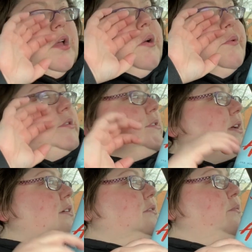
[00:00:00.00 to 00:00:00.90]
It was
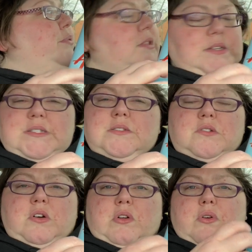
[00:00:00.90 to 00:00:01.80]
like the police
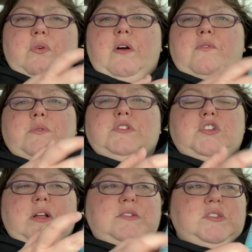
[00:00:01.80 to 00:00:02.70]
or whoever was
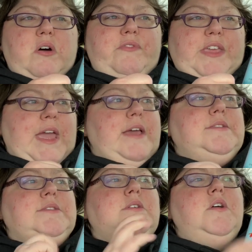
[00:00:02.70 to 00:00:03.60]
trying to solve the
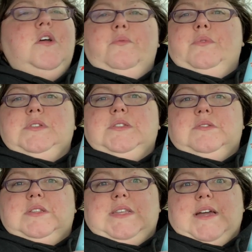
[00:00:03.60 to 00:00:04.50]
case was
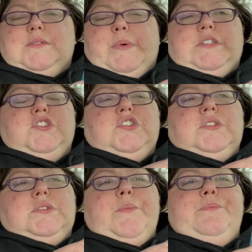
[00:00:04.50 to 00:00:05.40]
the text
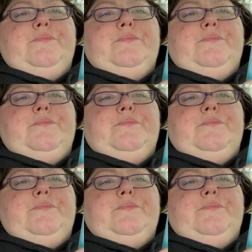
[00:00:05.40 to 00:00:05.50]
messages.